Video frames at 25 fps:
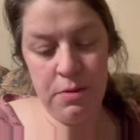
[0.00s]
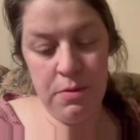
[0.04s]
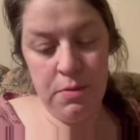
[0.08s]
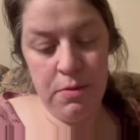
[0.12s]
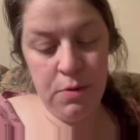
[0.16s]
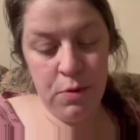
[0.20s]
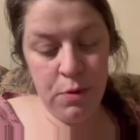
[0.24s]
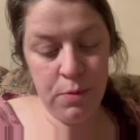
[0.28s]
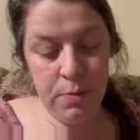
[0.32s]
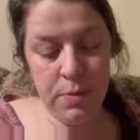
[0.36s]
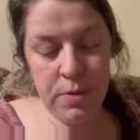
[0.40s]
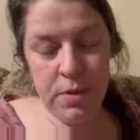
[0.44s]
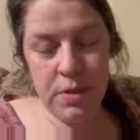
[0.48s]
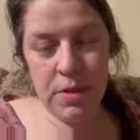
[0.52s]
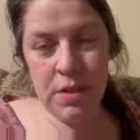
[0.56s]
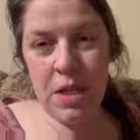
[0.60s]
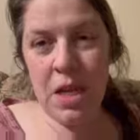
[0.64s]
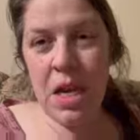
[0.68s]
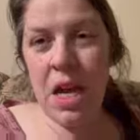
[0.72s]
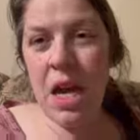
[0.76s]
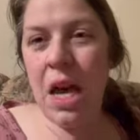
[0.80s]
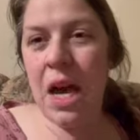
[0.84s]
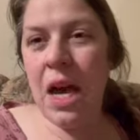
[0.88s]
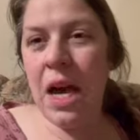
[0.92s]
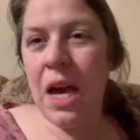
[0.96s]
Oops.
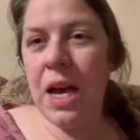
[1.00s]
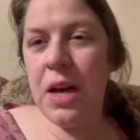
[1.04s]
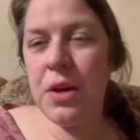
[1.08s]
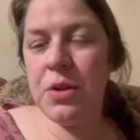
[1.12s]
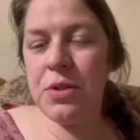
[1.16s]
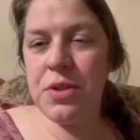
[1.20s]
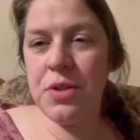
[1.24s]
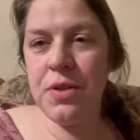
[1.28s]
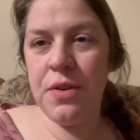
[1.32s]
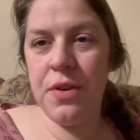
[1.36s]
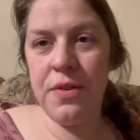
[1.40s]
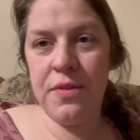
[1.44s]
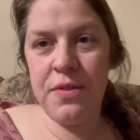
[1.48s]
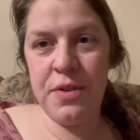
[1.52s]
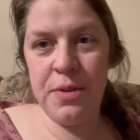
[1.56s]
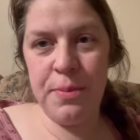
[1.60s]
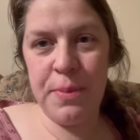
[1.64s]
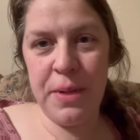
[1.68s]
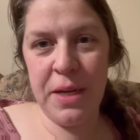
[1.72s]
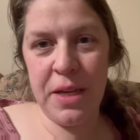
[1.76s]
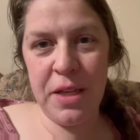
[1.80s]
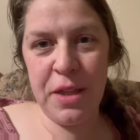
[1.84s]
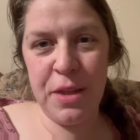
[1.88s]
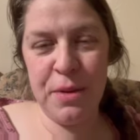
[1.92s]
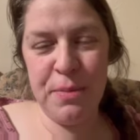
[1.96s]
I also have to
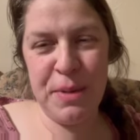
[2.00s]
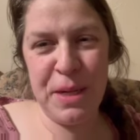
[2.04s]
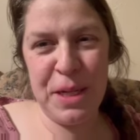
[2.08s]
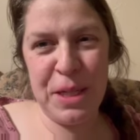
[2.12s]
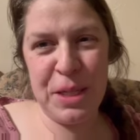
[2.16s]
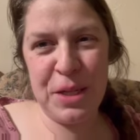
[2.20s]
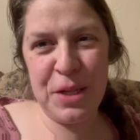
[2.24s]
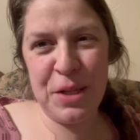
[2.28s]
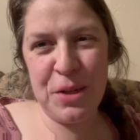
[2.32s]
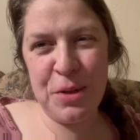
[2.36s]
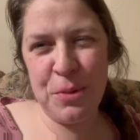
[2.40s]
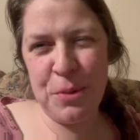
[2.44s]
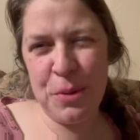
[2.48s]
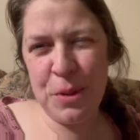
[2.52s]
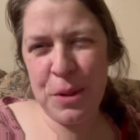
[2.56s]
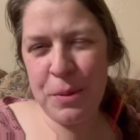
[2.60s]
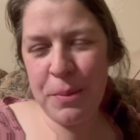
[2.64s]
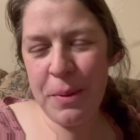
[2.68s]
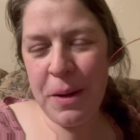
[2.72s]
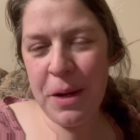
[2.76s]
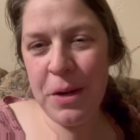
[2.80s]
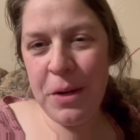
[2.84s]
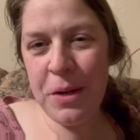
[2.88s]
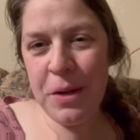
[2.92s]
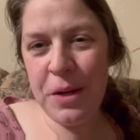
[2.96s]
pick the main color work
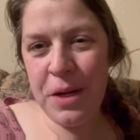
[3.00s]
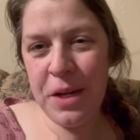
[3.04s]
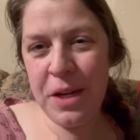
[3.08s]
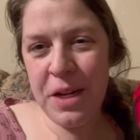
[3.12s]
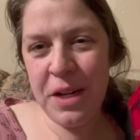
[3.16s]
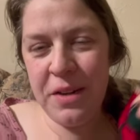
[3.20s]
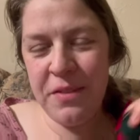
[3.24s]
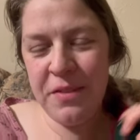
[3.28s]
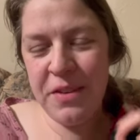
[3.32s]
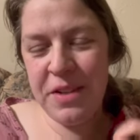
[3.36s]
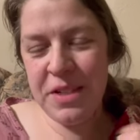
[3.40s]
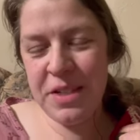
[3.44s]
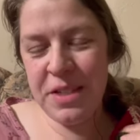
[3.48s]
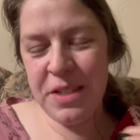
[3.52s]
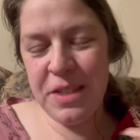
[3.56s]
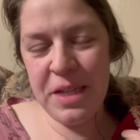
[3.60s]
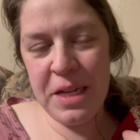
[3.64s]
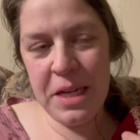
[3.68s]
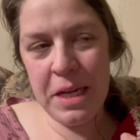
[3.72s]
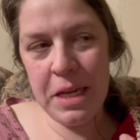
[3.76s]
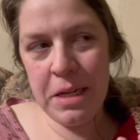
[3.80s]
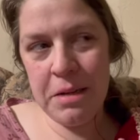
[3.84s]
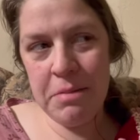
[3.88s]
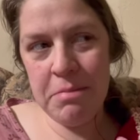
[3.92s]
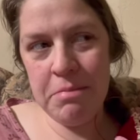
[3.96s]
pattern, and I haven't done that
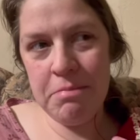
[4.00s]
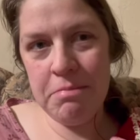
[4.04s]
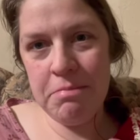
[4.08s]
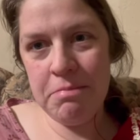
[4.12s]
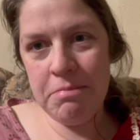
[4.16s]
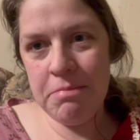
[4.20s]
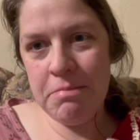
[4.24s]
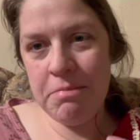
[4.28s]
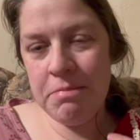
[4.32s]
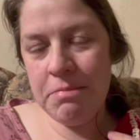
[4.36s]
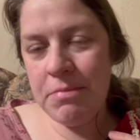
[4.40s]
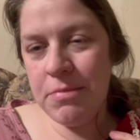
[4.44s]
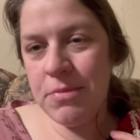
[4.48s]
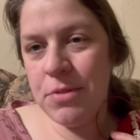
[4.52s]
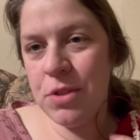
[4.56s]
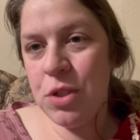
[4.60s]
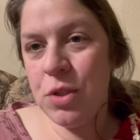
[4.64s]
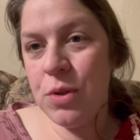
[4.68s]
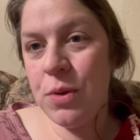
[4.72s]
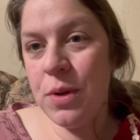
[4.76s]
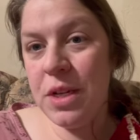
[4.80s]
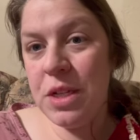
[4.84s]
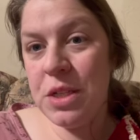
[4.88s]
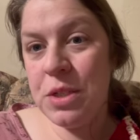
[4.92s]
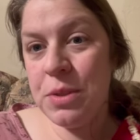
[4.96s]
yet. So
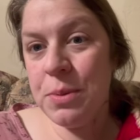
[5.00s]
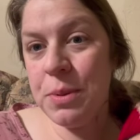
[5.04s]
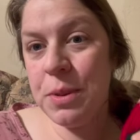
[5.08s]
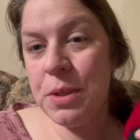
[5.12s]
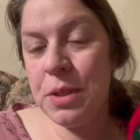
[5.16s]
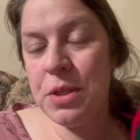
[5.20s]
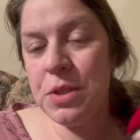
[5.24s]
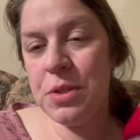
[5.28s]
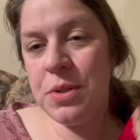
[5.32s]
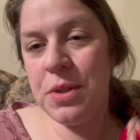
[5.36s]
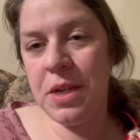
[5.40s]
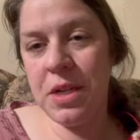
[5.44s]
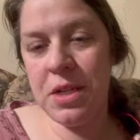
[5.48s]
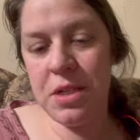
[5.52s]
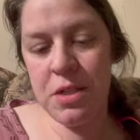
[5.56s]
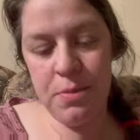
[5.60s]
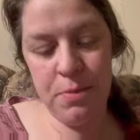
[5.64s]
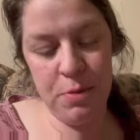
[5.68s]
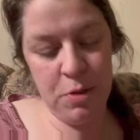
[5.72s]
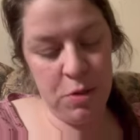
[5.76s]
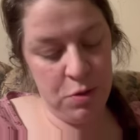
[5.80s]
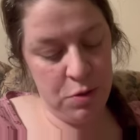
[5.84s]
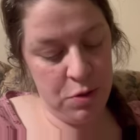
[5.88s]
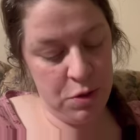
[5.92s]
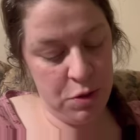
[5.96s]
I should probably do that
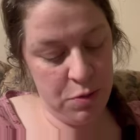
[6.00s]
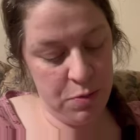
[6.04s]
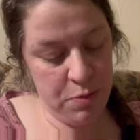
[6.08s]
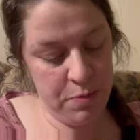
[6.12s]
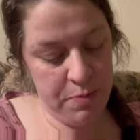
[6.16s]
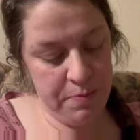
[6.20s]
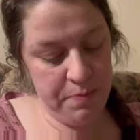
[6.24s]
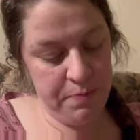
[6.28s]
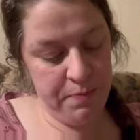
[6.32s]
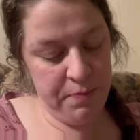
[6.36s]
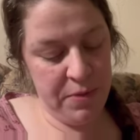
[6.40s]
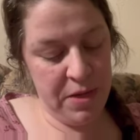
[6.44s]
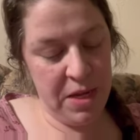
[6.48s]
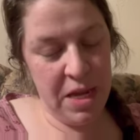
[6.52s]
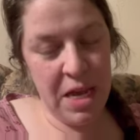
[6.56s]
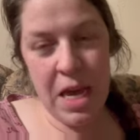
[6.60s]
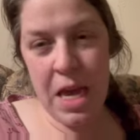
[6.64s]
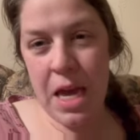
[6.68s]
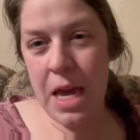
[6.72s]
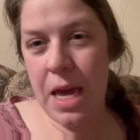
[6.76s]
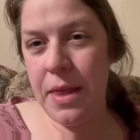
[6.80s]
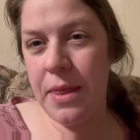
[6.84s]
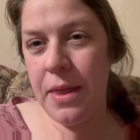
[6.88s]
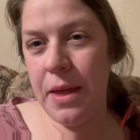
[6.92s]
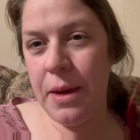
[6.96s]
tomorrow too.
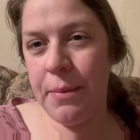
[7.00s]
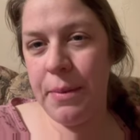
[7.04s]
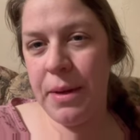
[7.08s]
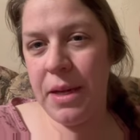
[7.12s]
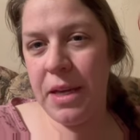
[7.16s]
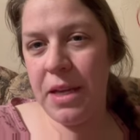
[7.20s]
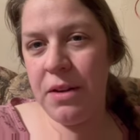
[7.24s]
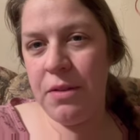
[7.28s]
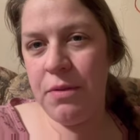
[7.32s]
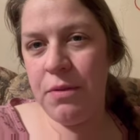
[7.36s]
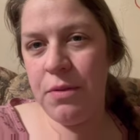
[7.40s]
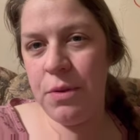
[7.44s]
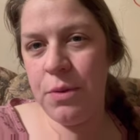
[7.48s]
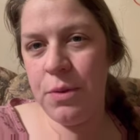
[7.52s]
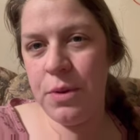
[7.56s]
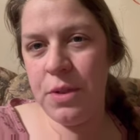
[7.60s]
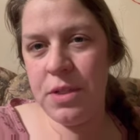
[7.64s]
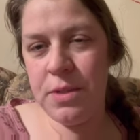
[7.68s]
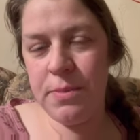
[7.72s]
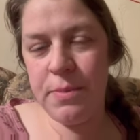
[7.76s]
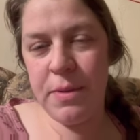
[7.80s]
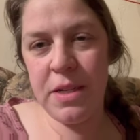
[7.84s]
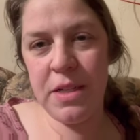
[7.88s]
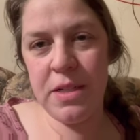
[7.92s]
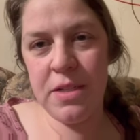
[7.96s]
And that might
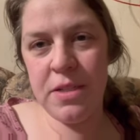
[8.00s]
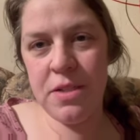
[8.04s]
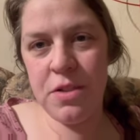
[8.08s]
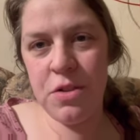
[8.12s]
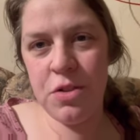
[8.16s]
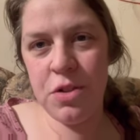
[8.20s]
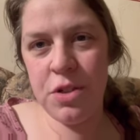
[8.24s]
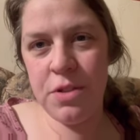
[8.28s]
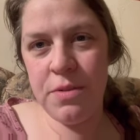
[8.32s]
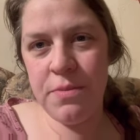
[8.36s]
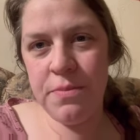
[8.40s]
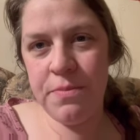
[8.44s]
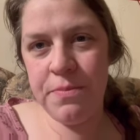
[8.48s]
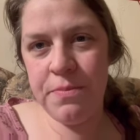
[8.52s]
influence my decision.